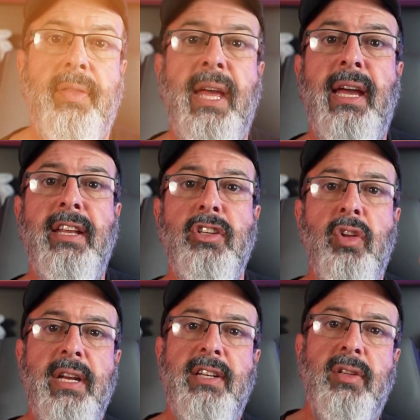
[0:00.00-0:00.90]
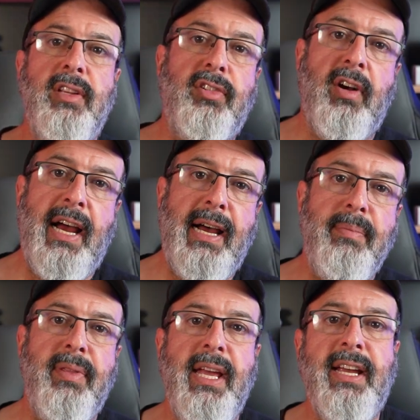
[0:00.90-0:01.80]
Then you need to
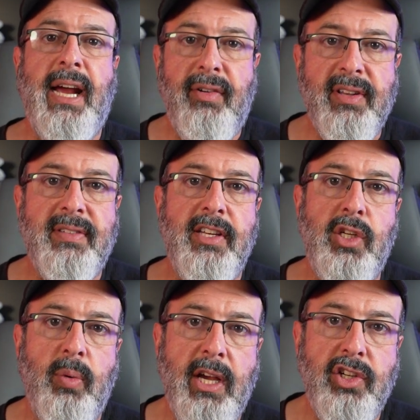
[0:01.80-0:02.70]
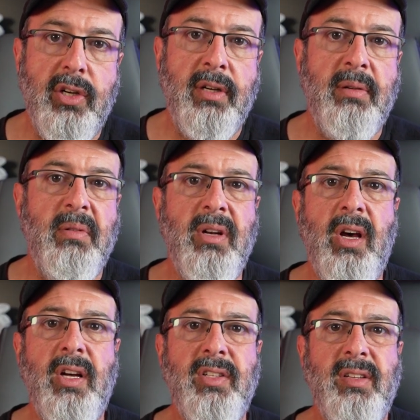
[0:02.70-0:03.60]
describe their current situation,
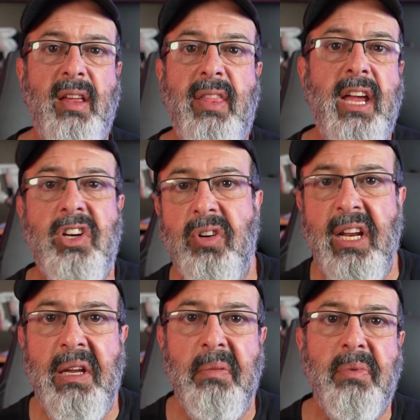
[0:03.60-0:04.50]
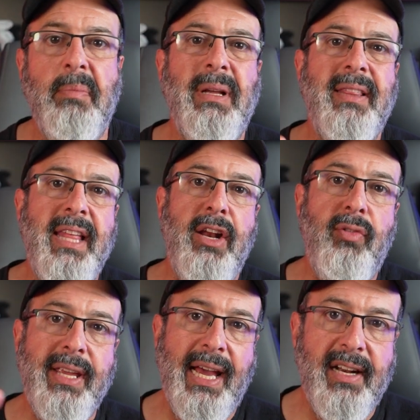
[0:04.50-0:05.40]
not their dreams, but their
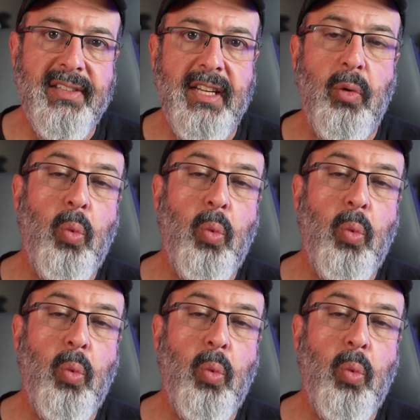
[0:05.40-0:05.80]
reality.